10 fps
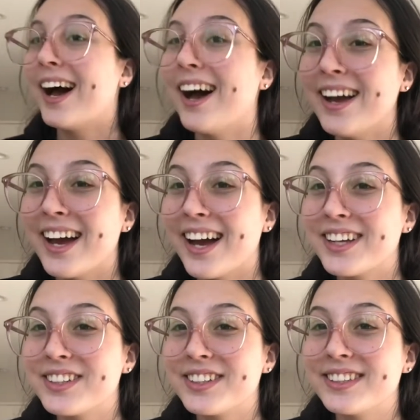Hi
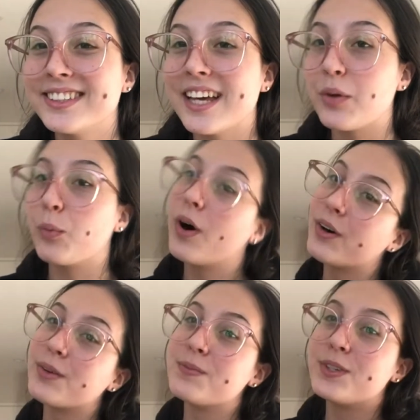actors, and
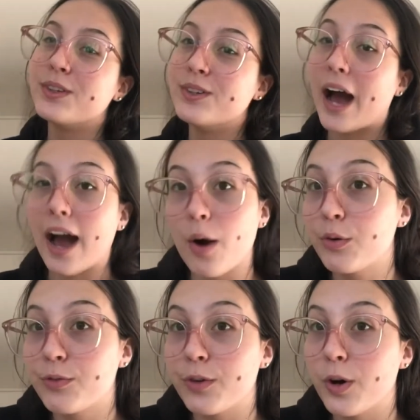welcome to How
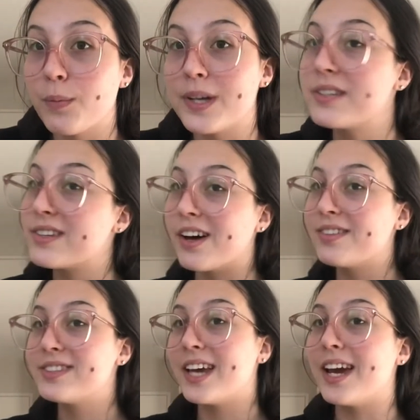to Film a
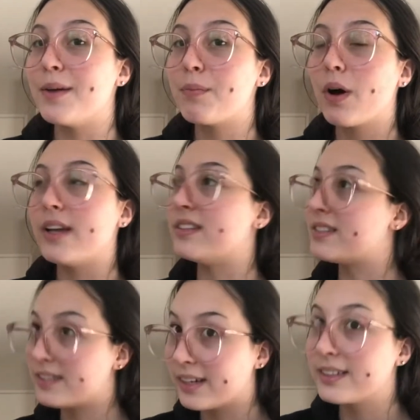Self-Tape in
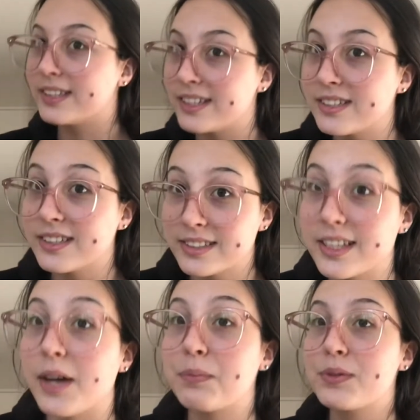6 Easy
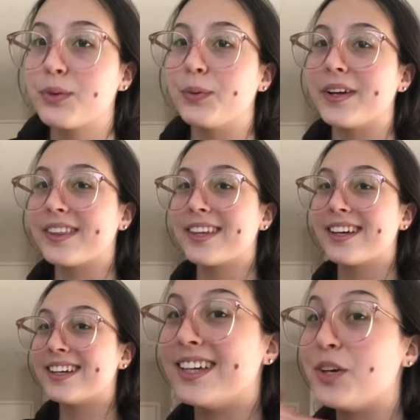Steps with
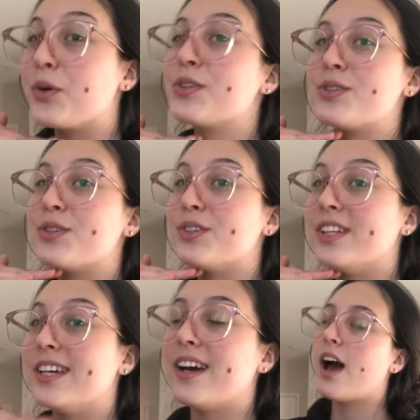yours truly,